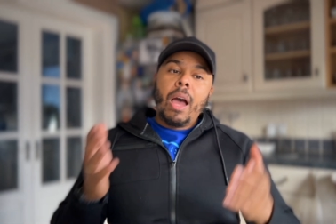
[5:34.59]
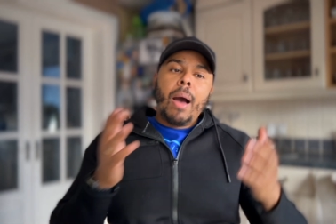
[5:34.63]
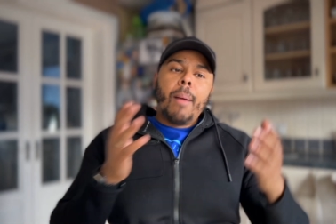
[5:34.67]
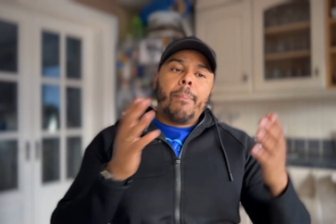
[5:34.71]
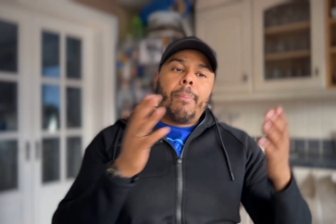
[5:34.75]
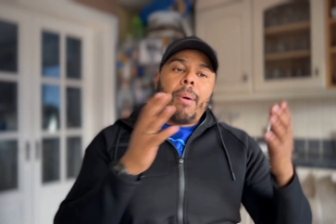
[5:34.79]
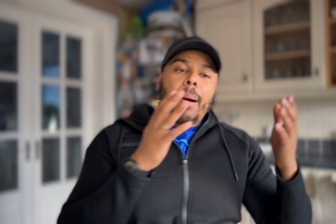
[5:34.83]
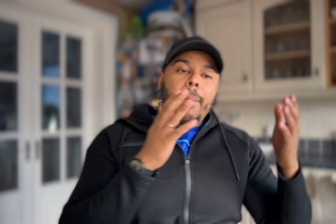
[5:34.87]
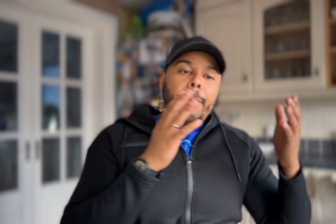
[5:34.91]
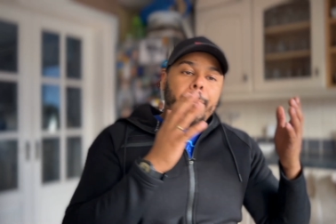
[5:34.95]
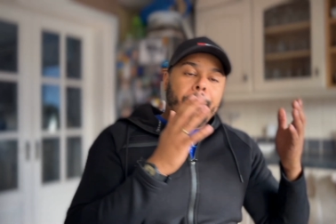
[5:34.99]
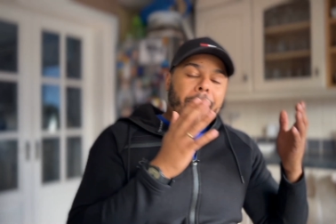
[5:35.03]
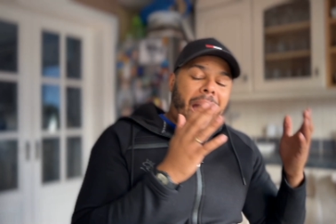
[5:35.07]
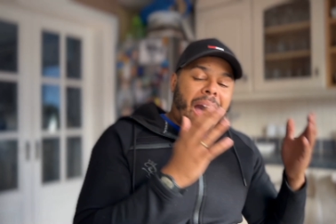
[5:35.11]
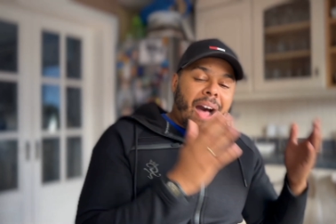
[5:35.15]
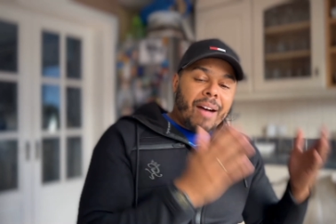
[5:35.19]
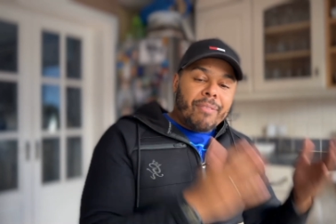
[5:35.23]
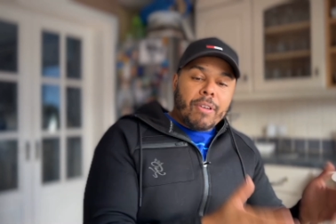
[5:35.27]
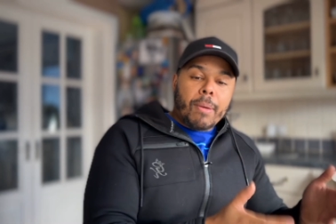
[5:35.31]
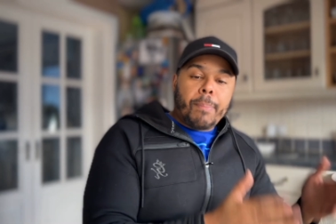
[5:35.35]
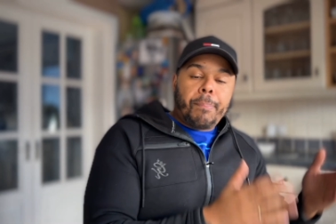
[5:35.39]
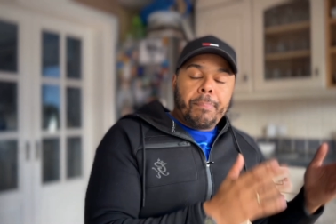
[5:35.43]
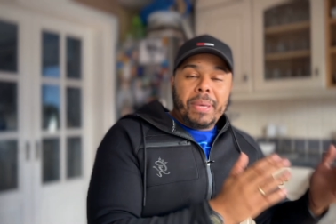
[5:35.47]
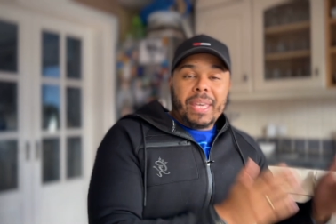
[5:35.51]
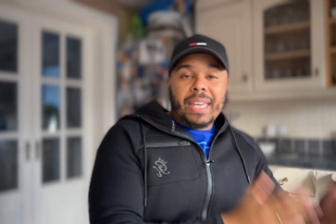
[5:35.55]
but have
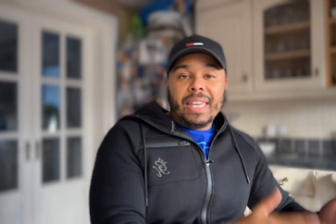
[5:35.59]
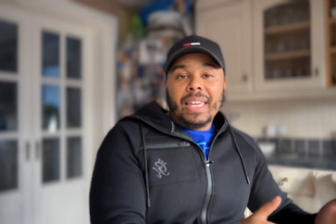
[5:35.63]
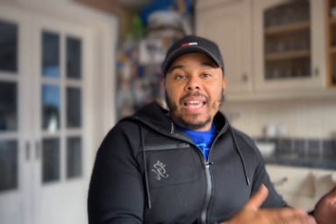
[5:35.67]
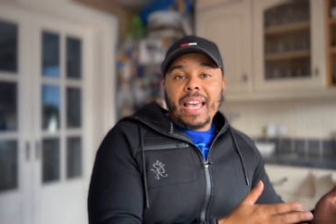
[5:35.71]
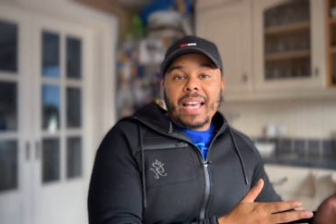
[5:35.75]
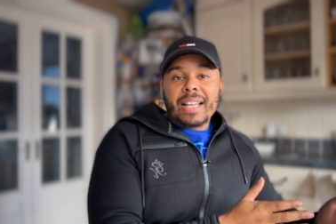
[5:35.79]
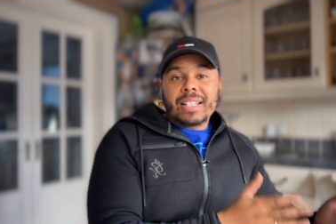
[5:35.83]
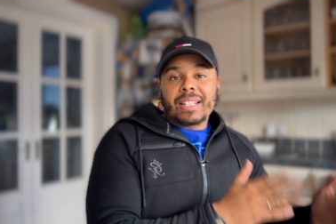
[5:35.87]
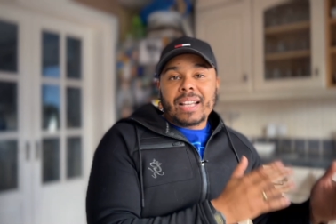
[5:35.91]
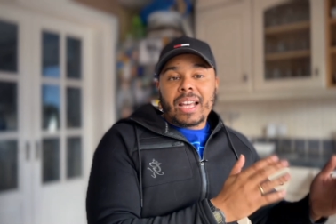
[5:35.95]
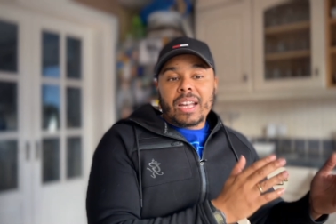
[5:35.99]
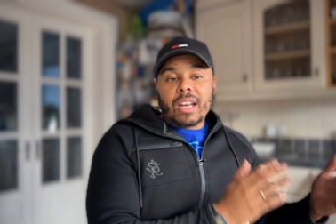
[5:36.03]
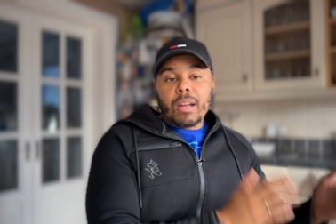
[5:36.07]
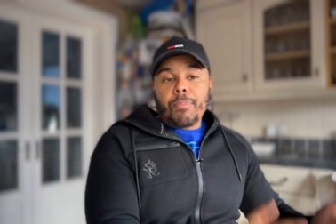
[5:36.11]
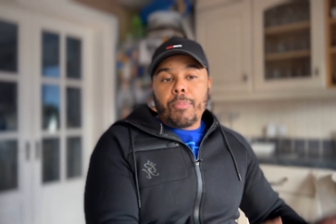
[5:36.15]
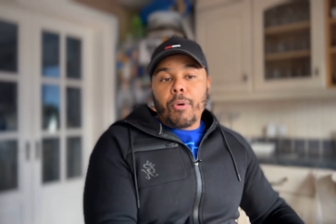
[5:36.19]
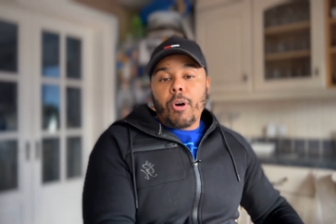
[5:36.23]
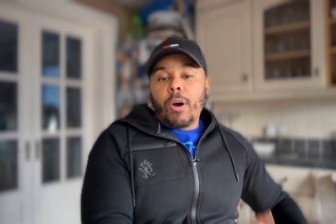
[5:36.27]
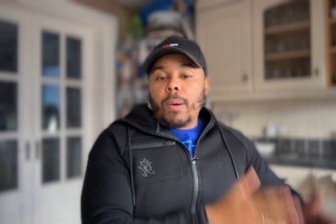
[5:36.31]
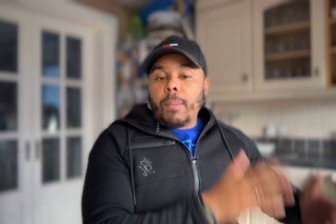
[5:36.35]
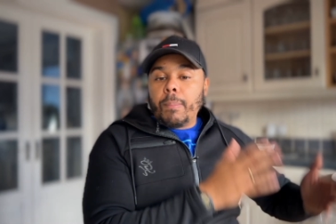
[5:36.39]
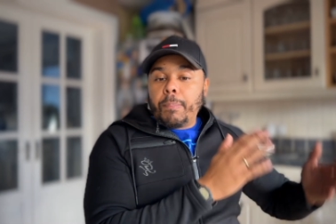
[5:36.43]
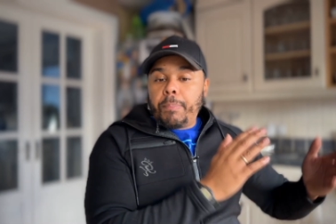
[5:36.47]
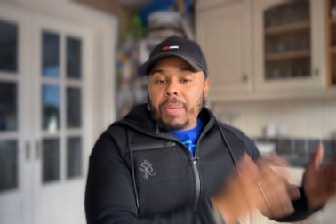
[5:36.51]
a PS at the bottom.